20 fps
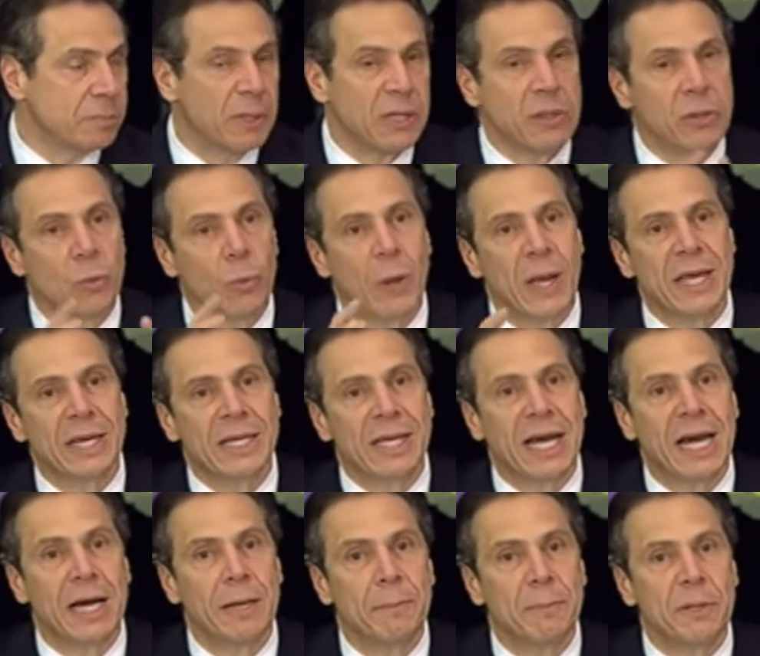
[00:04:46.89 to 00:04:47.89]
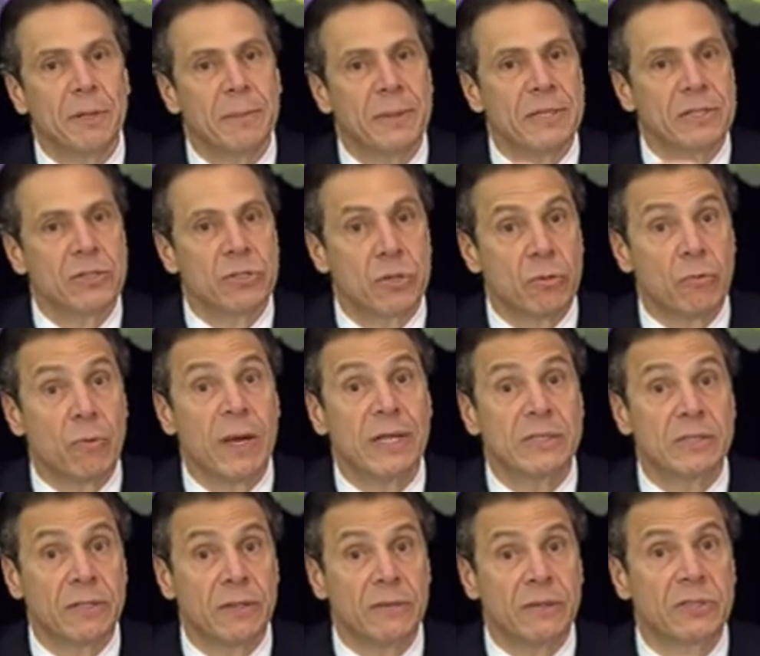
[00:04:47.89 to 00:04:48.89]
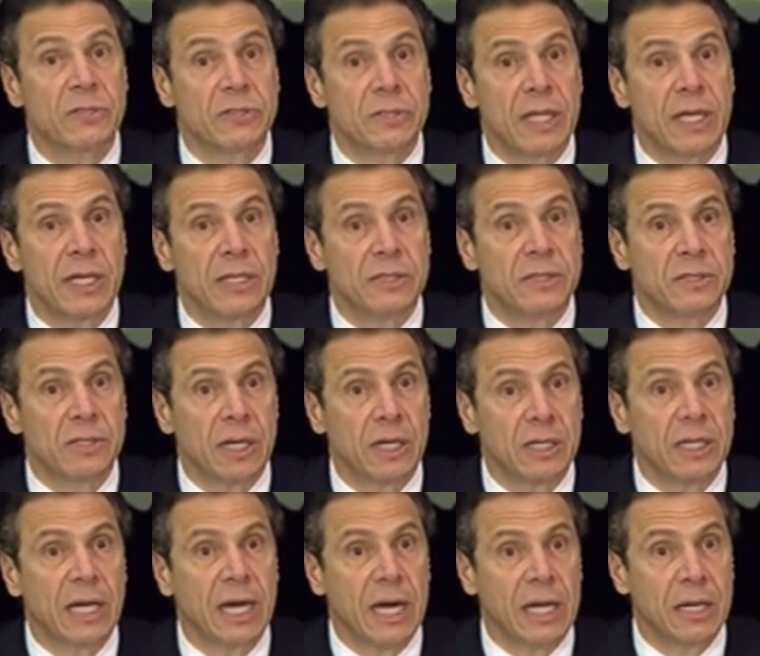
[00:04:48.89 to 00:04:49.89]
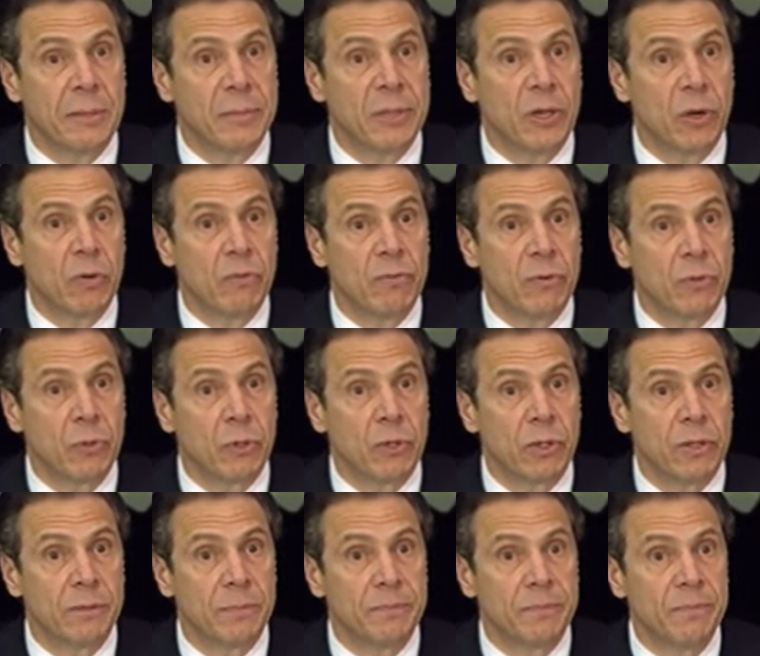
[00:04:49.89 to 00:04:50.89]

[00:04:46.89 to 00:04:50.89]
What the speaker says: but the way it complements the rest of the state's economy overall.